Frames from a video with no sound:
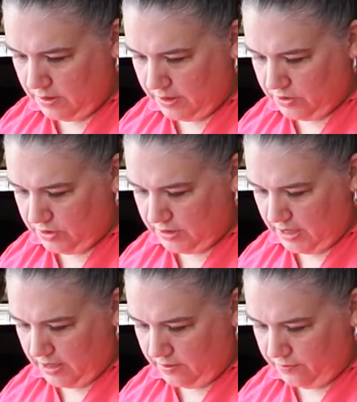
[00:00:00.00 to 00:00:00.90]
I just
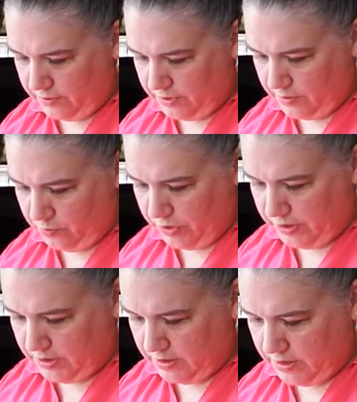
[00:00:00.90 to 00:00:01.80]
can't, for some
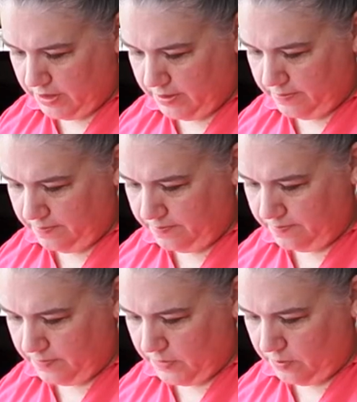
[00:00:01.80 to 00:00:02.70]
reason, uh,
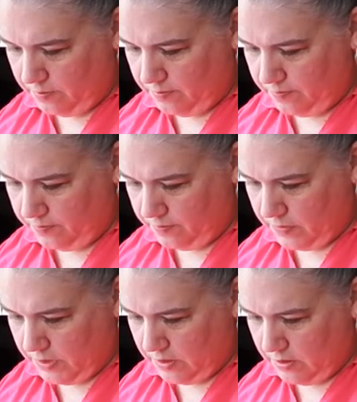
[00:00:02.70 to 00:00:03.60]

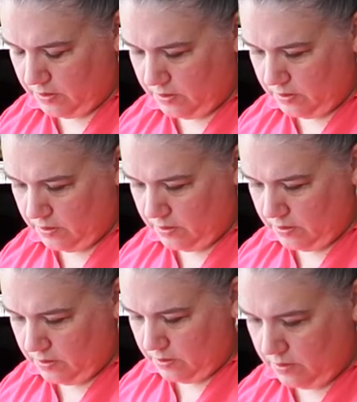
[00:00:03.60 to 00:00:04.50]

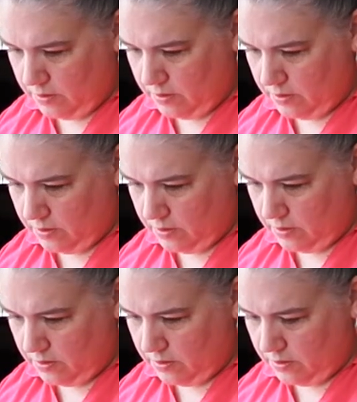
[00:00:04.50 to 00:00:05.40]
nope.
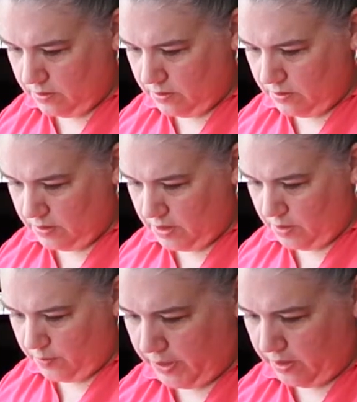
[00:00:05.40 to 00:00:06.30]

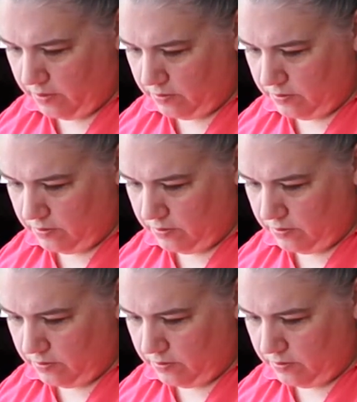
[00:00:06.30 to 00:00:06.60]
There we go.